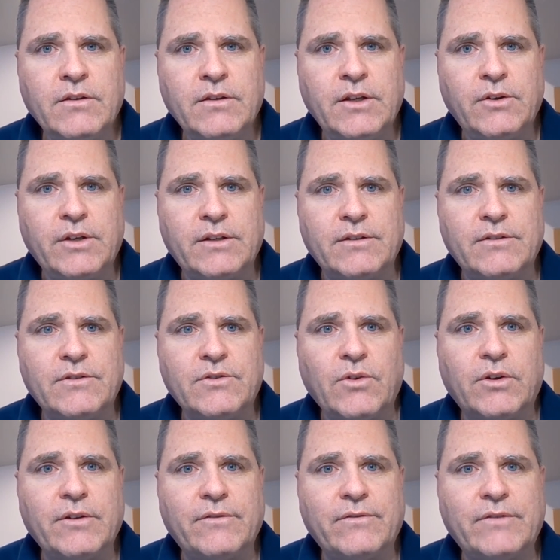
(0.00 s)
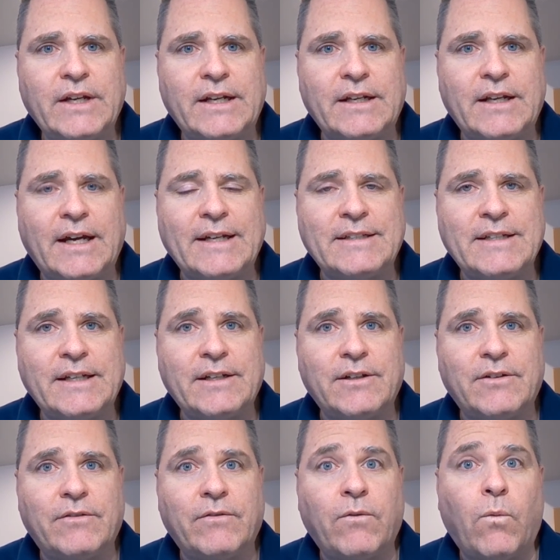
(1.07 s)
you can sort of get an idea
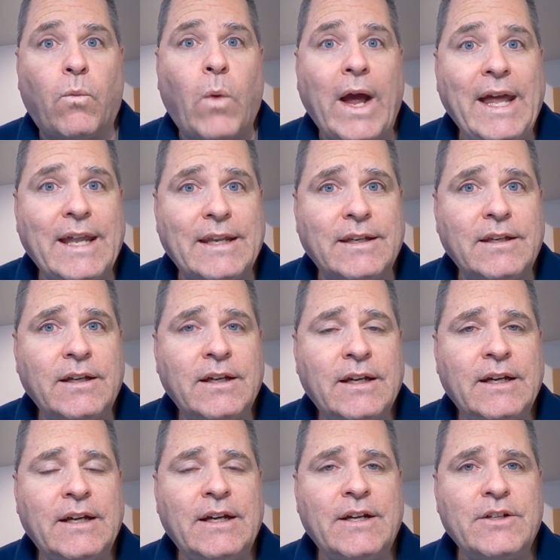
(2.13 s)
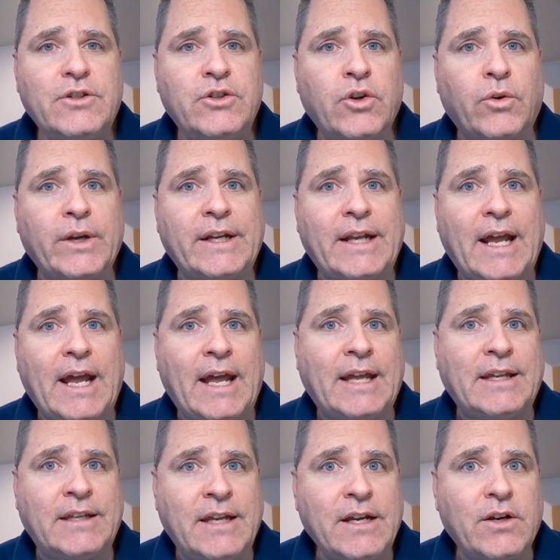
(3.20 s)
of when during a
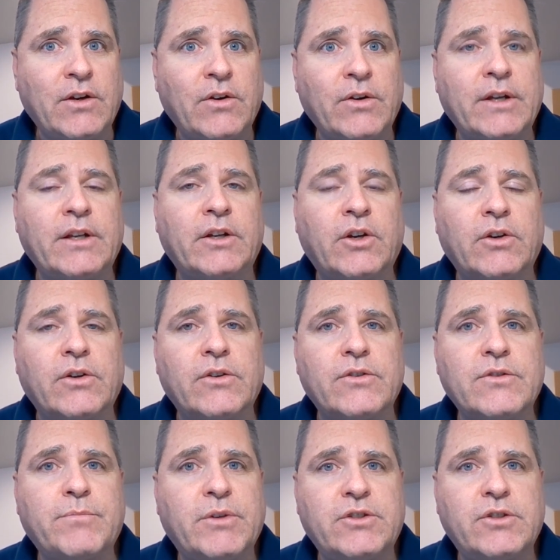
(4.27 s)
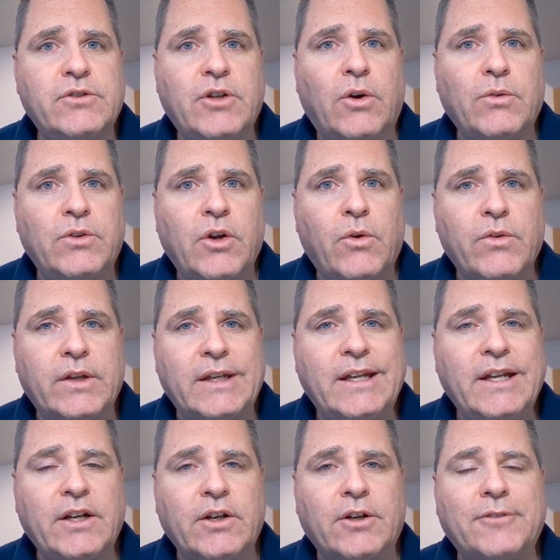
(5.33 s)
year it occurs, but you don't know the
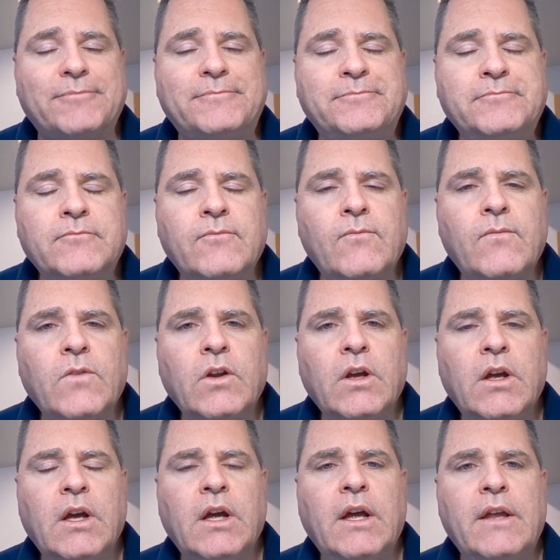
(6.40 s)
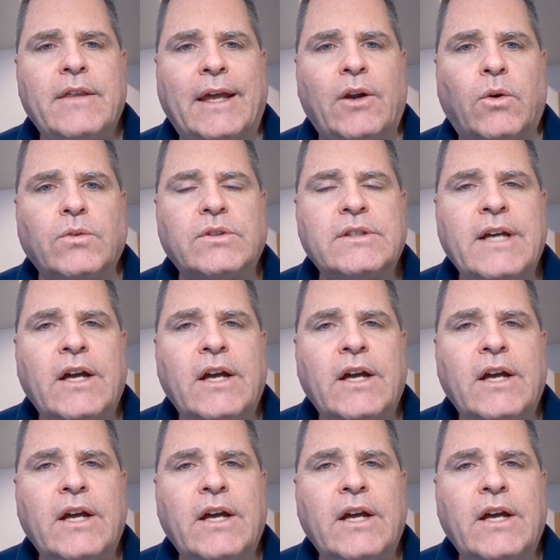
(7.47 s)
year. They don't